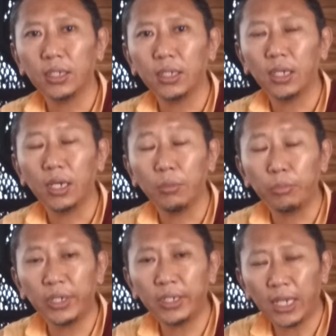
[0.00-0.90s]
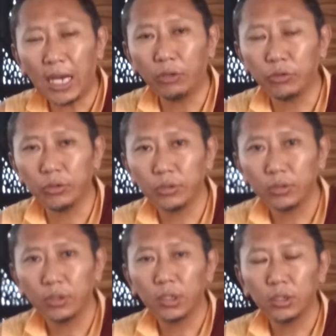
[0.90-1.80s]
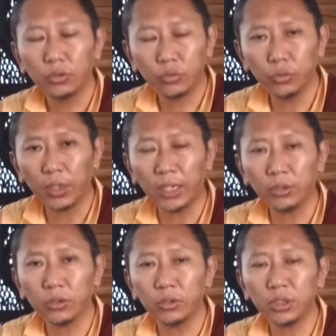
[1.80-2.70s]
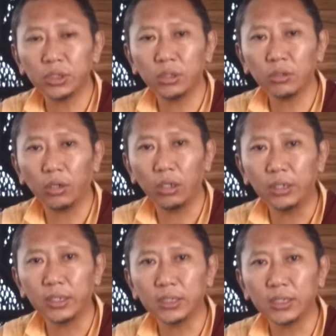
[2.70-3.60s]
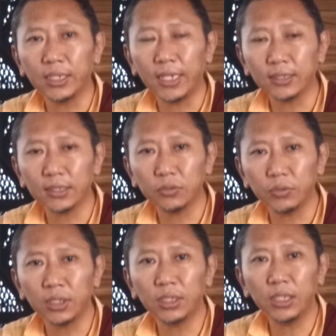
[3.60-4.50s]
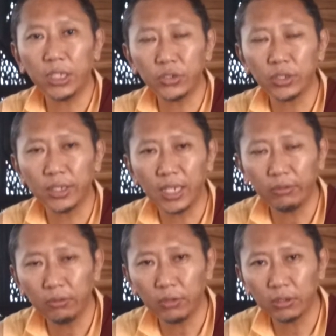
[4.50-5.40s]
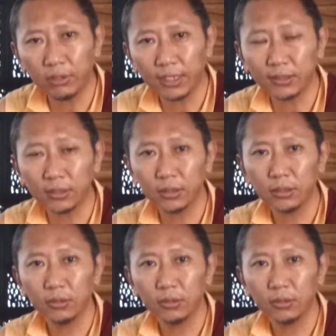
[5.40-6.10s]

bring out the true unconditional qualities that exist within each and every one of us,